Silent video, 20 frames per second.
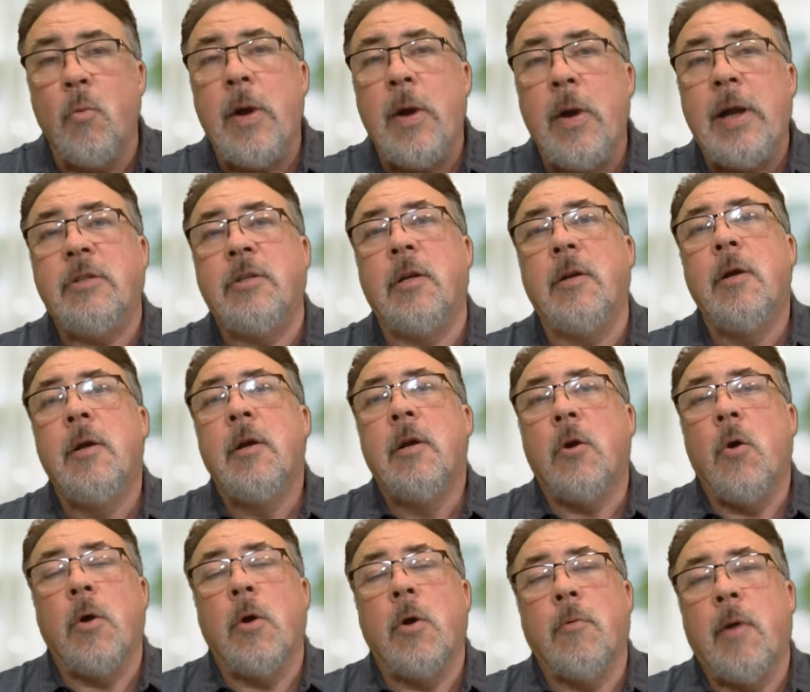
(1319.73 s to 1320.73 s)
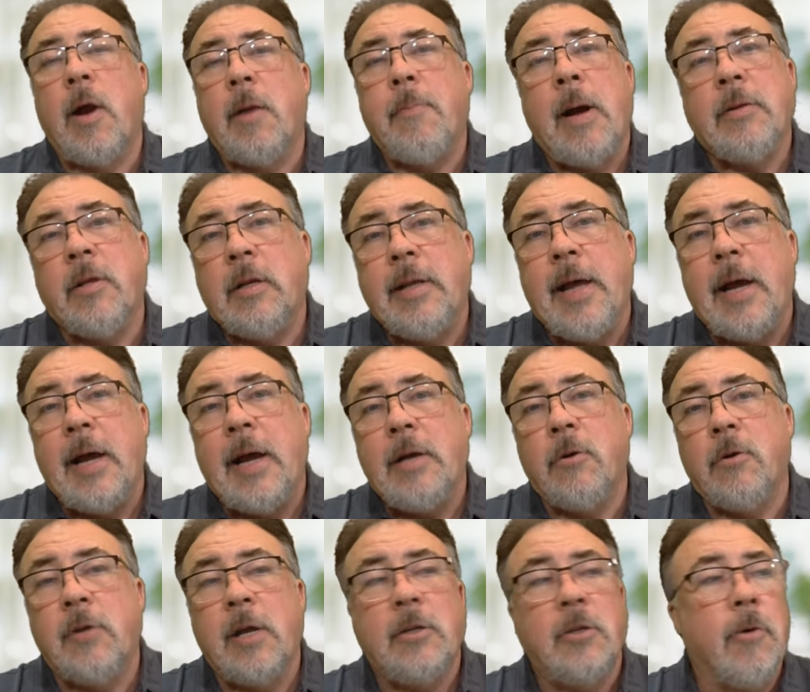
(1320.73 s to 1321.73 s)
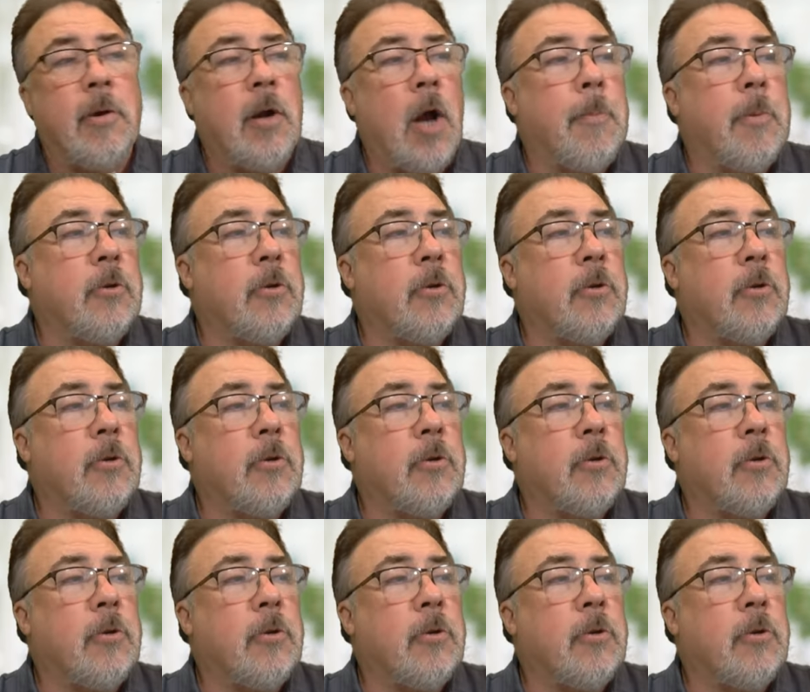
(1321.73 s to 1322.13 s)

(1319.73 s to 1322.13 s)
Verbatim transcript: and wasted going right back to the lender. So that's a great